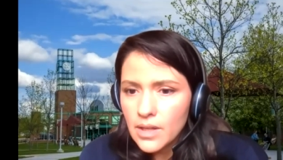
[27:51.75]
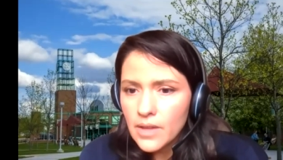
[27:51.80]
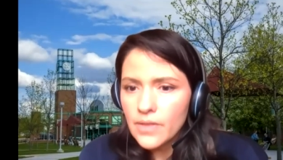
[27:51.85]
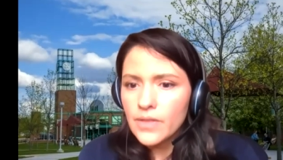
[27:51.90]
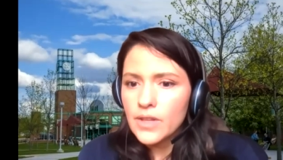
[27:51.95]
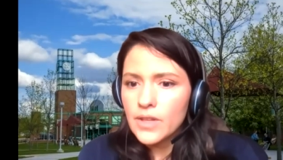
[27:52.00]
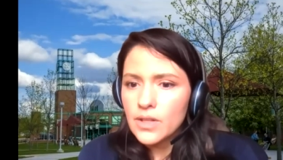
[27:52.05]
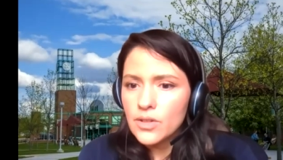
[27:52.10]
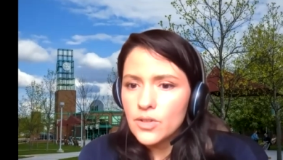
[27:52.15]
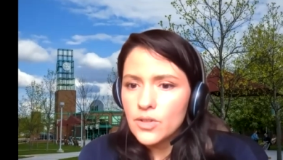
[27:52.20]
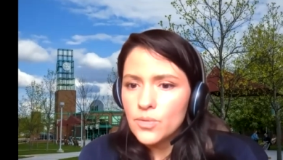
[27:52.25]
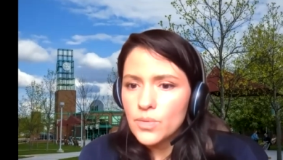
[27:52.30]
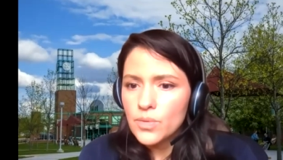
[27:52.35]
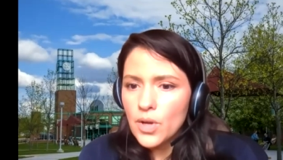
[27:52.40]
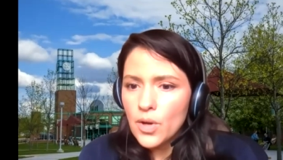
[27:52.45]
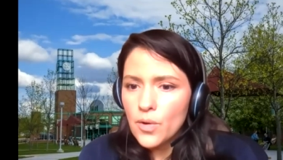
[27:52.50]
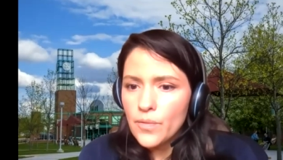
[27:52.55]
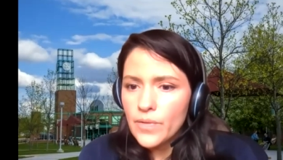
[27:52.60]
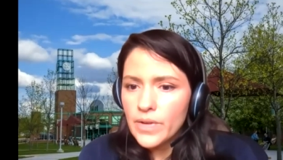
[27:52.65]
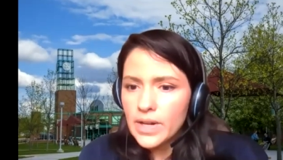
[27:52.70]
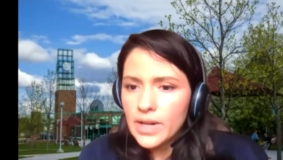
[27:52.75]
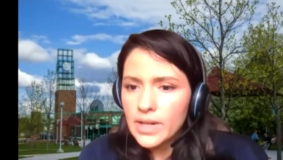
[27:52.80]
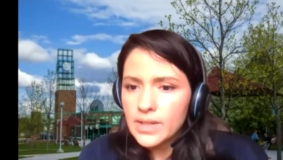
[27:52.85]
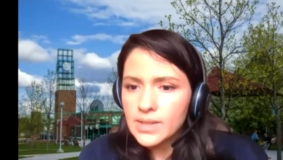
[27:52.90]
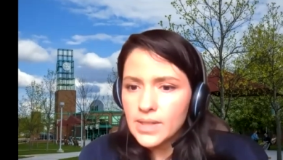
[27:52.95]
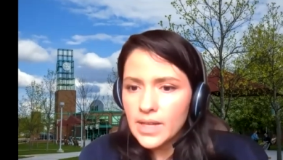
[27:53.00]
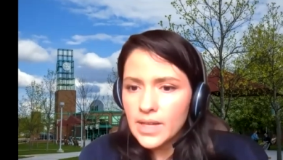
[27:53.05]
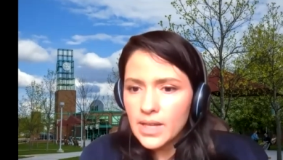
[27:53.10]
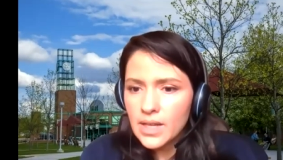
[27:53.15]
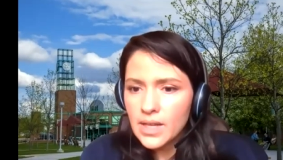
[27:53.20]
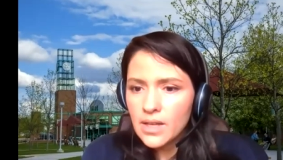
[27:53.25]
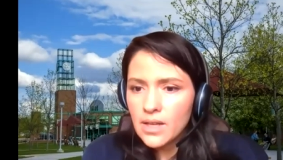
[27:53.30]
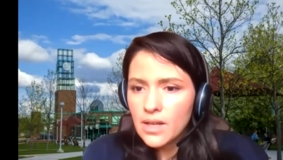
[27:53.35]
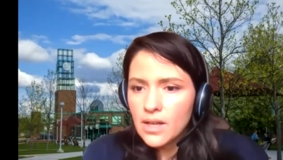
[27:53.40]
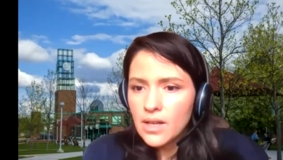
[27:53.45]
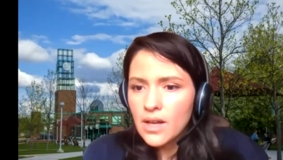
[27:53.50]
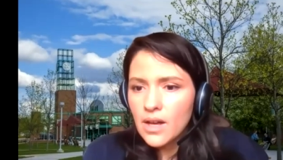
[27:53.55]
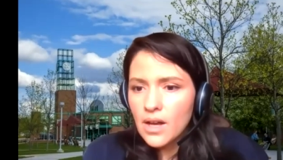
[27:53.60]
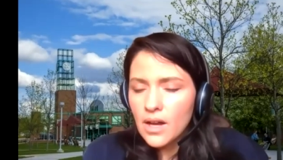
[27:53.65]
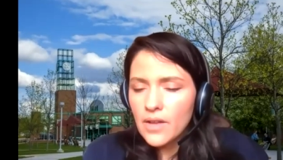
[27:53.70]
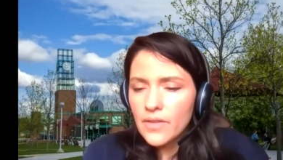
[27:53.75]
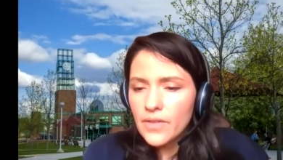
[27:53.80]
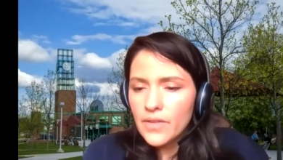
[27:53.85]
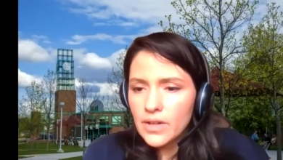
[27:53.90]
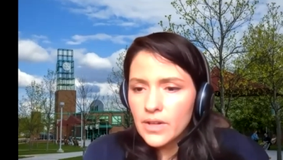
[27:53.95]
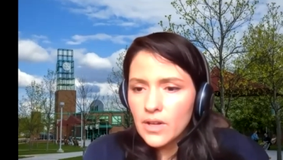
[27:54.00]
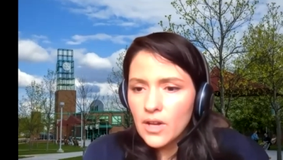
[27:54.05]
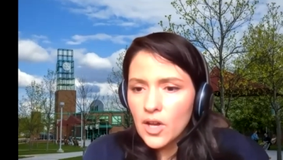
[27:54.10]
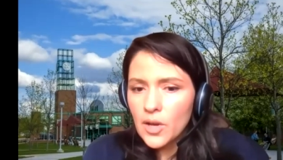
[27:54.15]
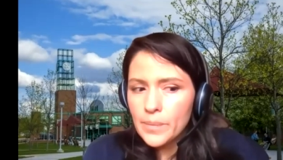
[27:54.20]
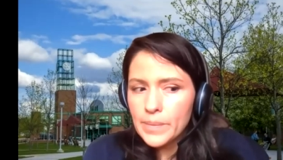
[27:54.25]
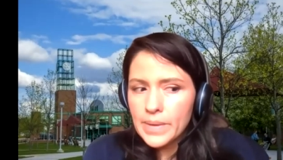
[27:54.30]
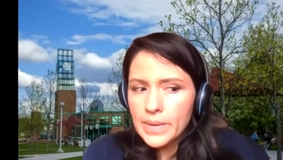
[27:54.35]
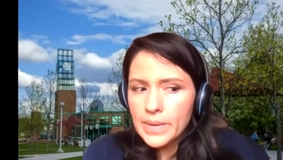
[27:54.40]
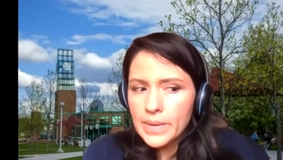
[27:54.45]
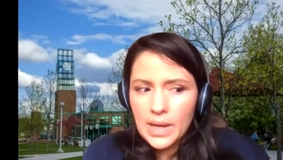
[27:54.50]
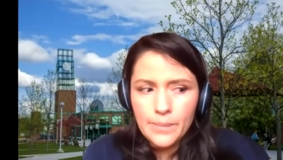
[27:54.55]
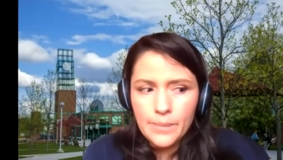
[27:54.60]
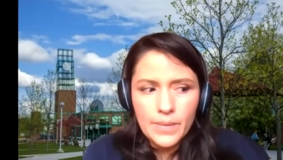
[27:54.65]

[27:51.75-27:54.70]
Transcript: The new COVID essay on the Common App.